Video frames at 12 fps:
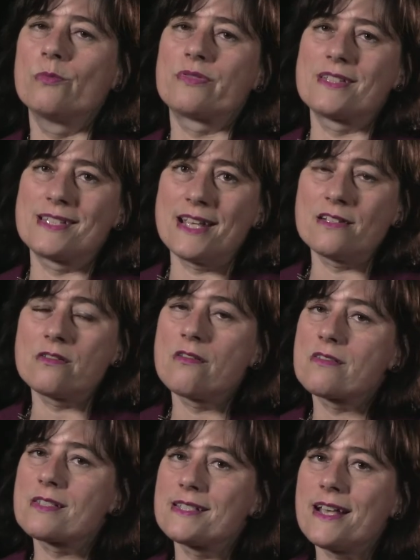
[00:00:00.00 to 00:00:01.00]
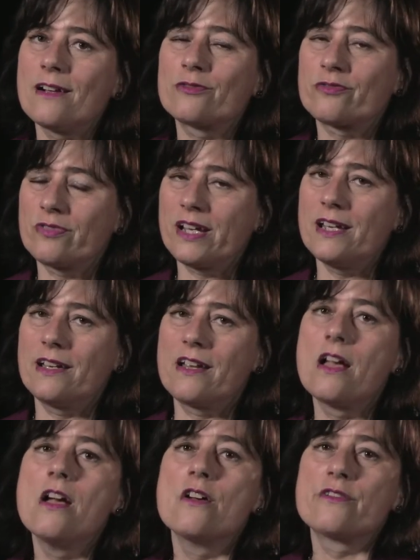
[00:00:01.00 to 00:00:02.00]
present herself really
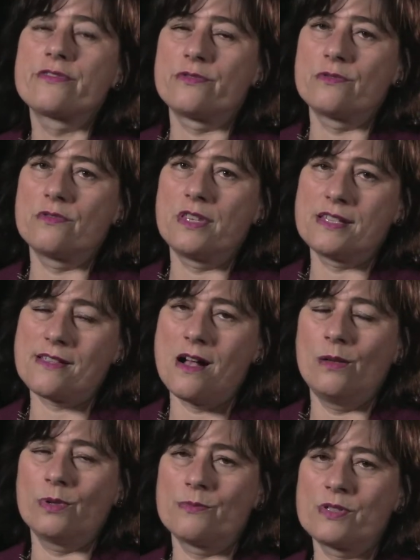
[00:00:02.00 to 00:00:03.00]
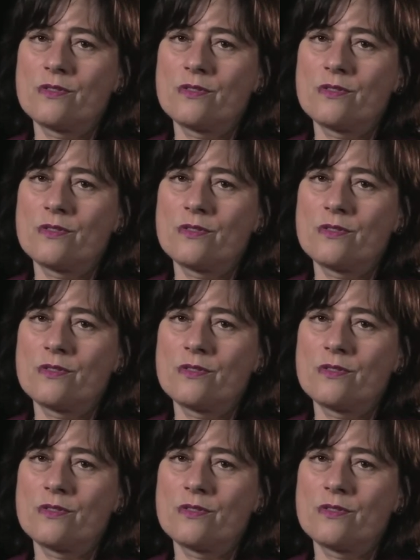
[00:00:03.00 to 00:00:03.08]
through this album.